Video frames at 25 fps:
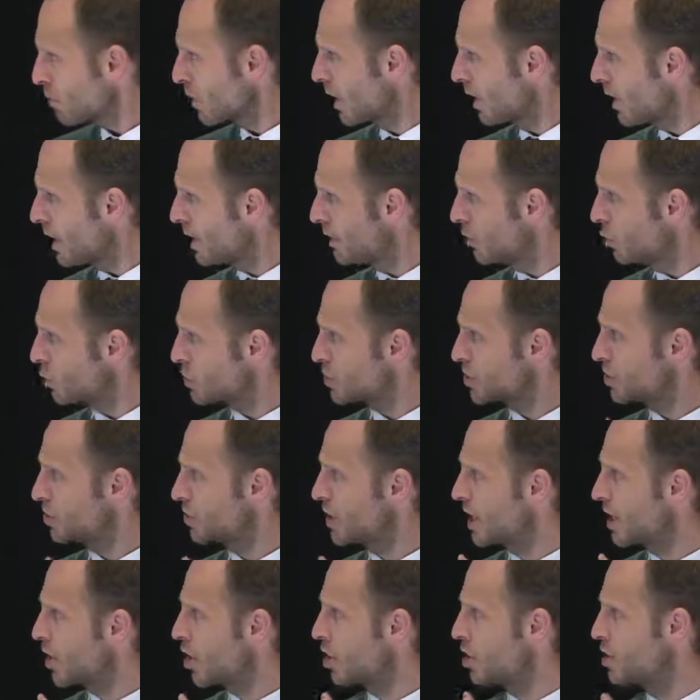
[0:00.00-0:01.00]
It also
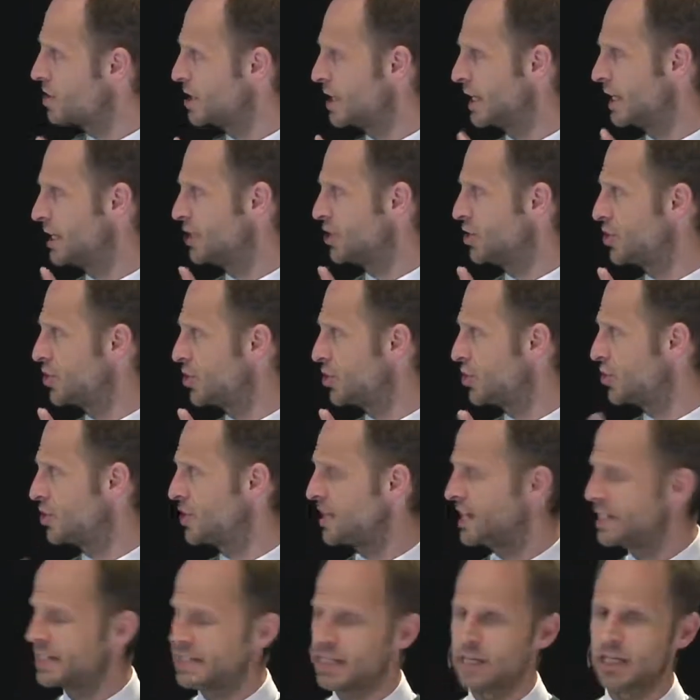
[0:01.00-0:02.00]
then goes into
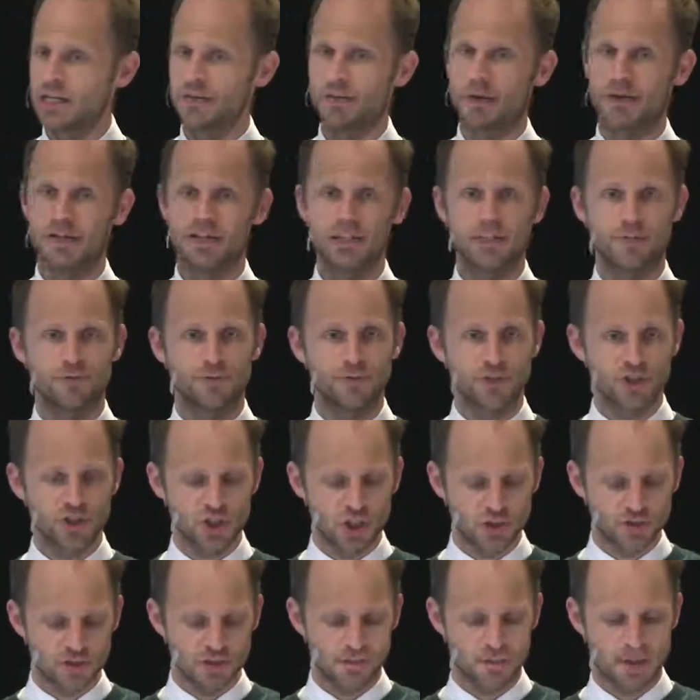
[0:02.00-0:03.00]
detail about the different
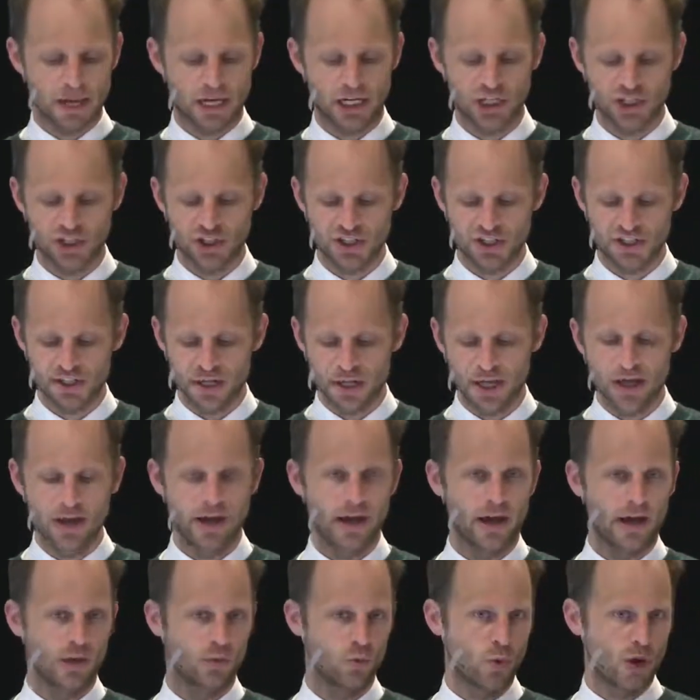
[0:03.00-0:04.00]
service packages
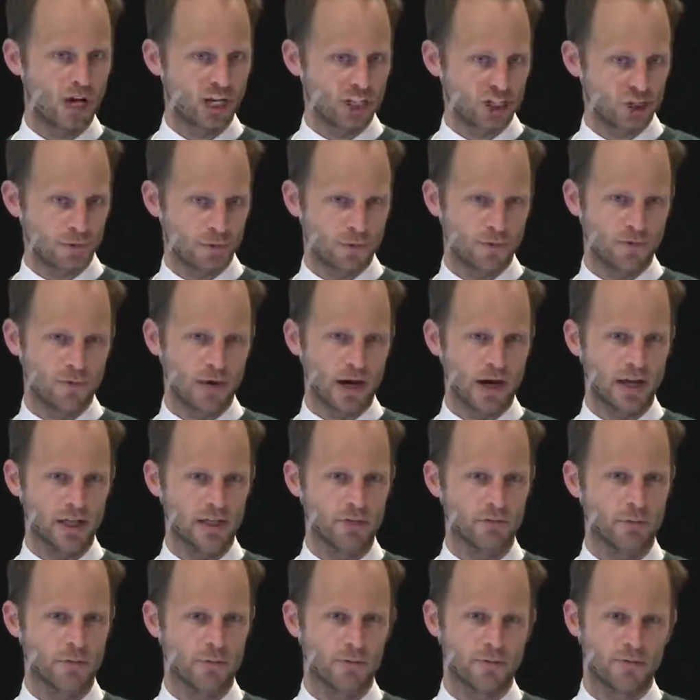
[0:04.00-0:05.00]
and ways to provide
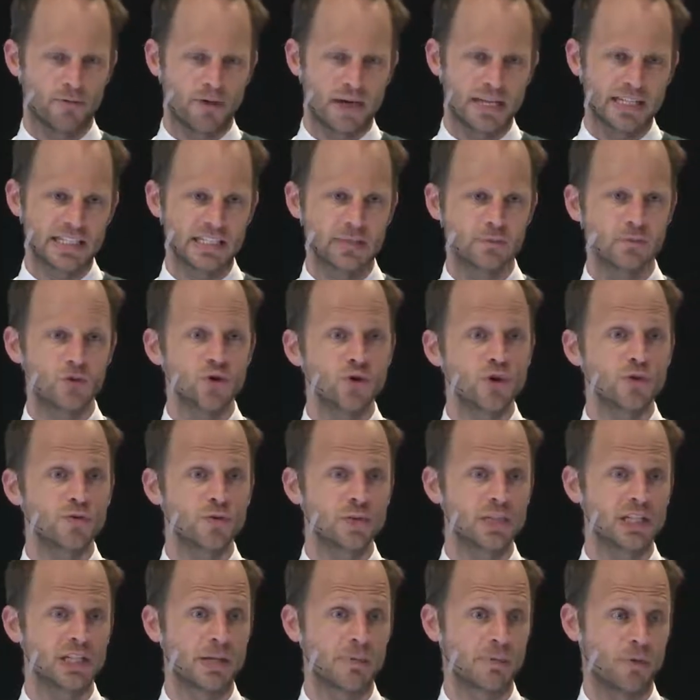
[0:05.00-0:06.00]
them and provide some
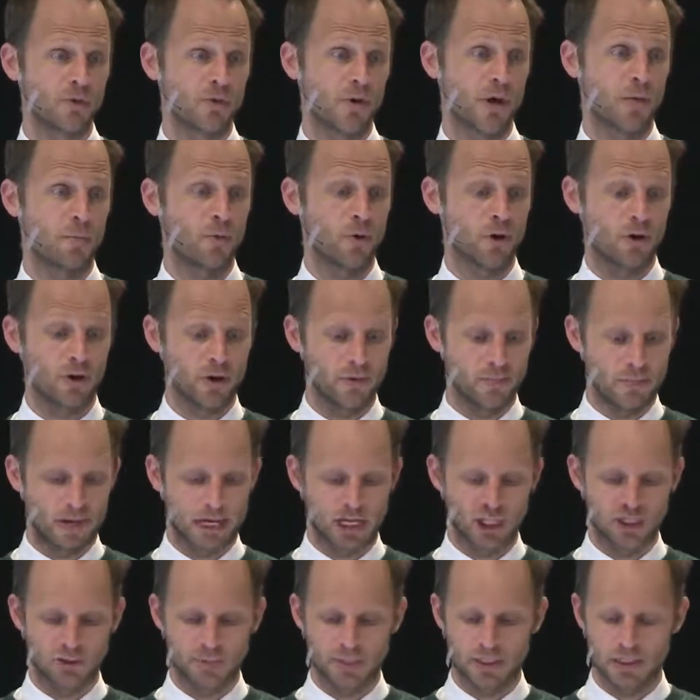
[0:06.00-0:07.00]
useful tips around program
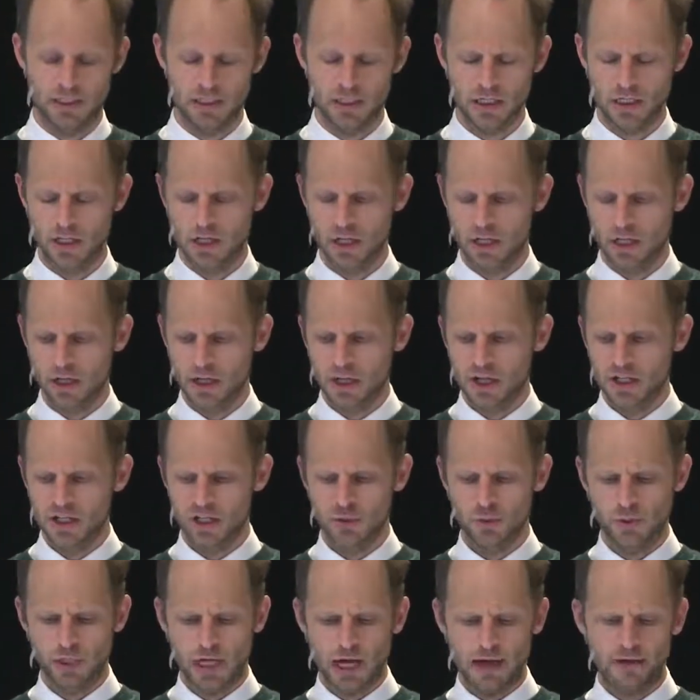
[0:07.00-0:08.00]
management.
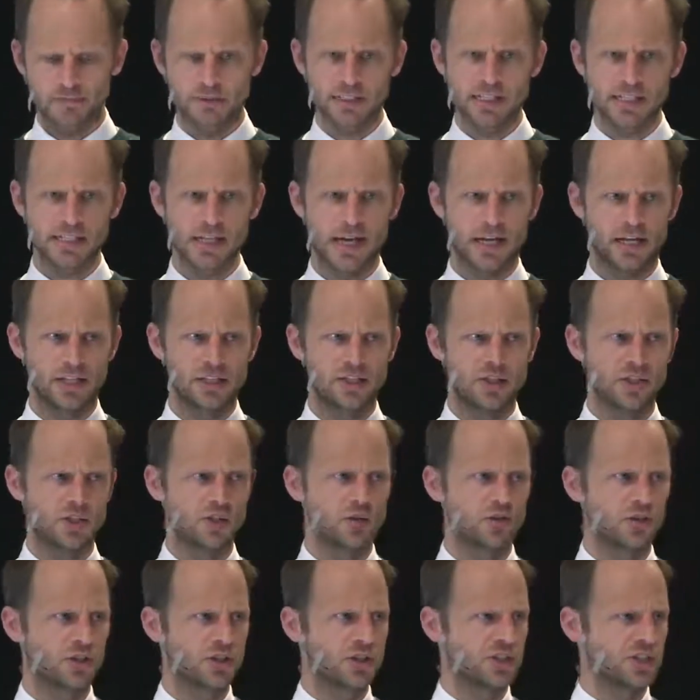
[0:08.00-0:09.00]
So what I've decided to
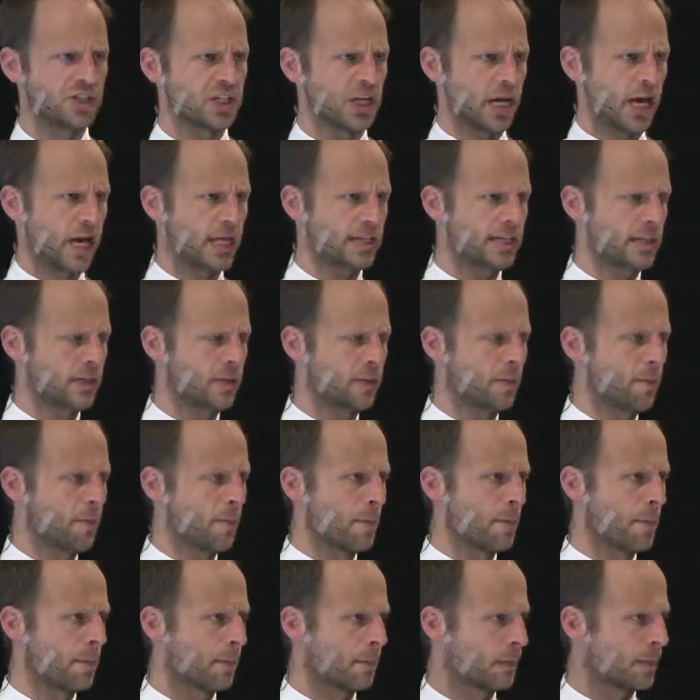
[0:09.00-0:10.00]
do is just as a
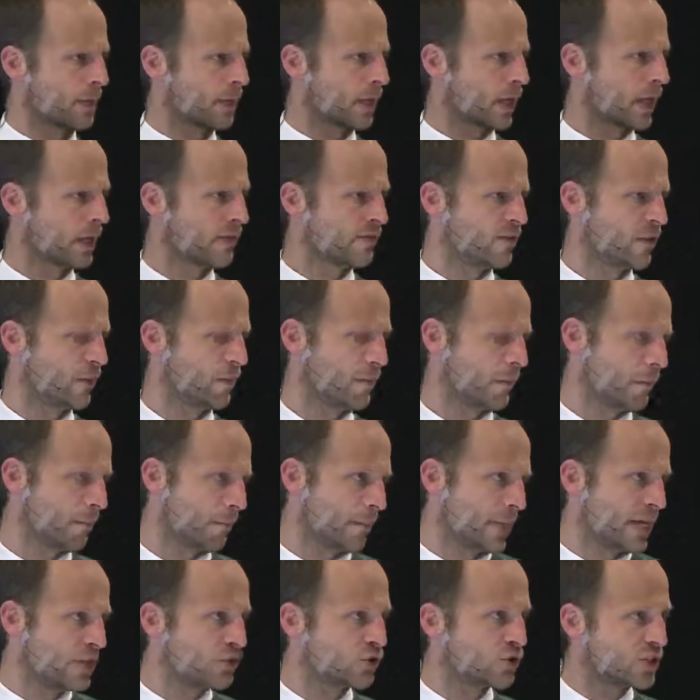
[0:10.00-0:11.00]
kind of an
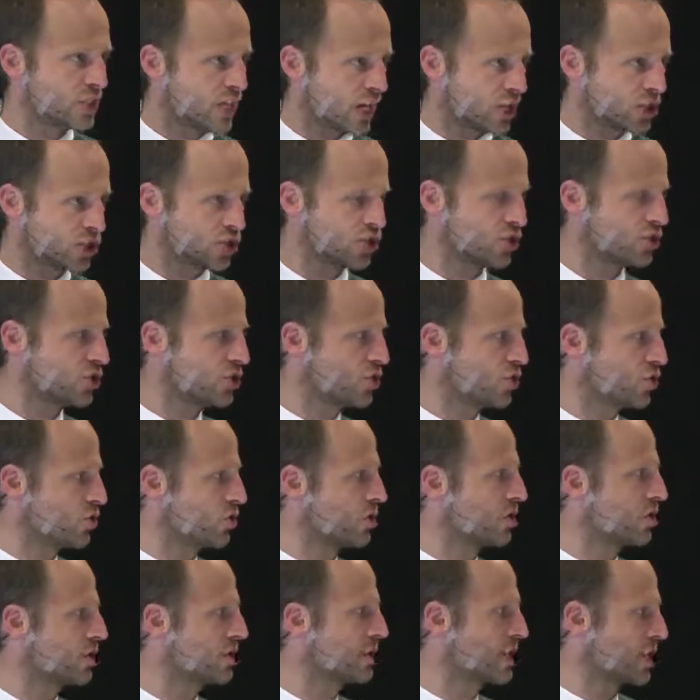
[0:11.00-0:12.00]
introduction to
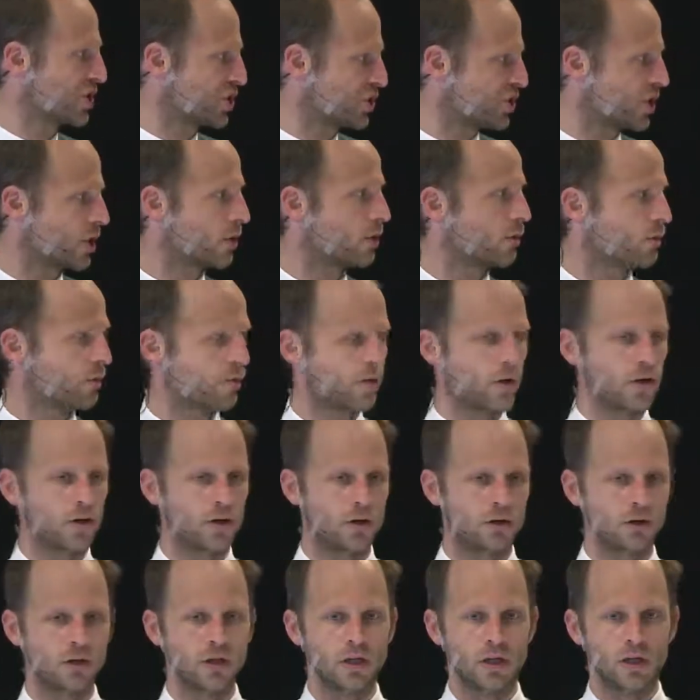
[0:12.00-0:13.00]
the session that will
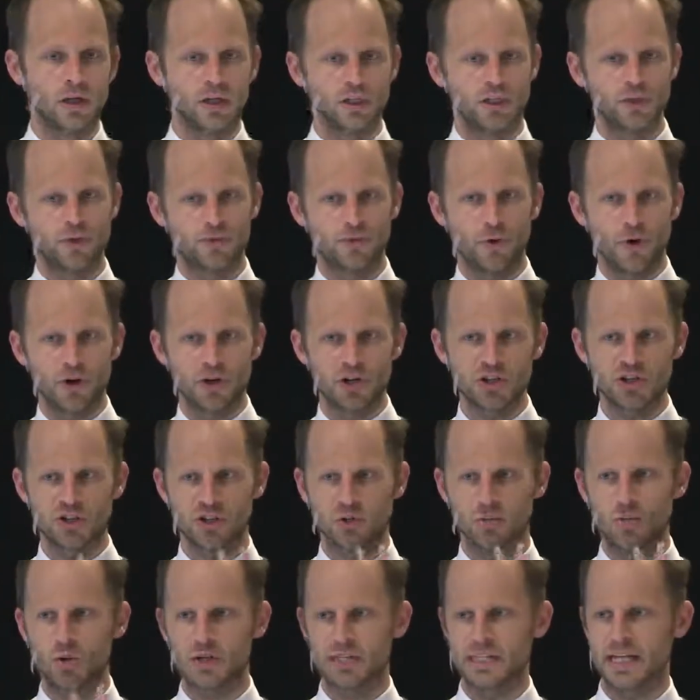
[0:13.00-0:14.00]
follow to focus
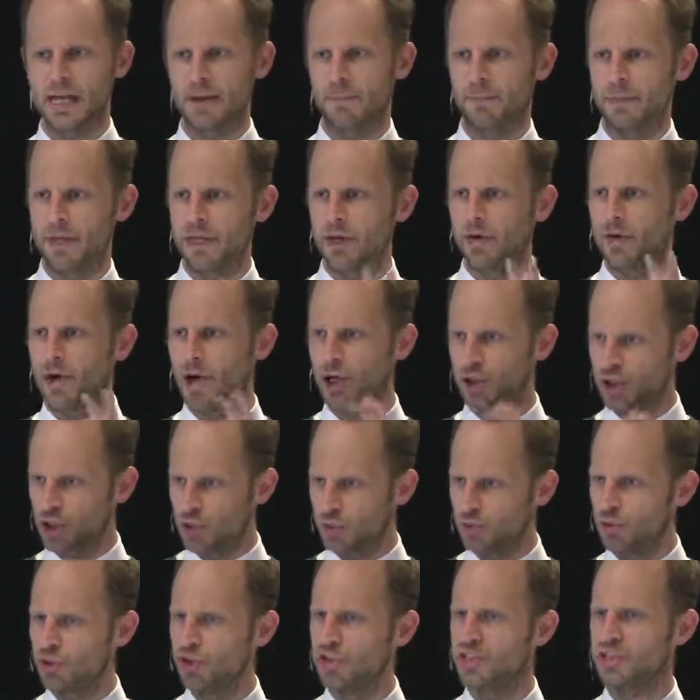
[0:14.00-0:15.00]
on what's happening around
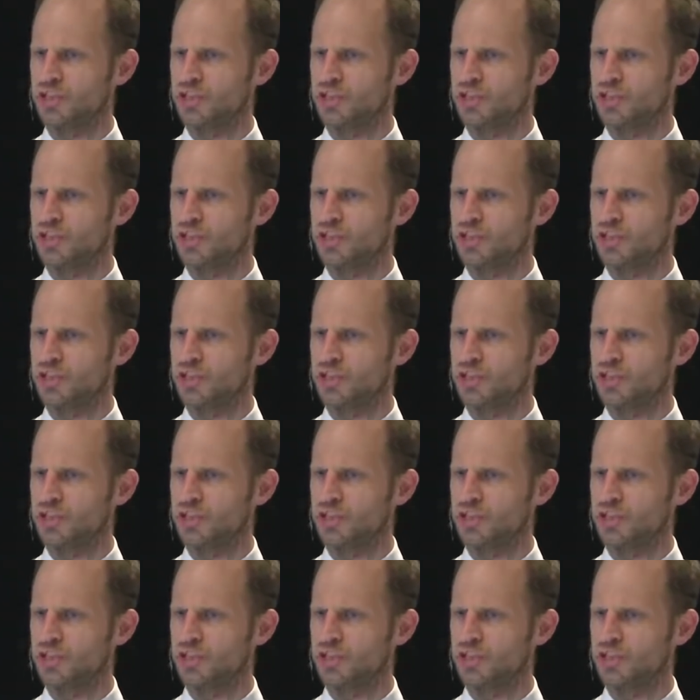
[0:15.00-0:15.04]
community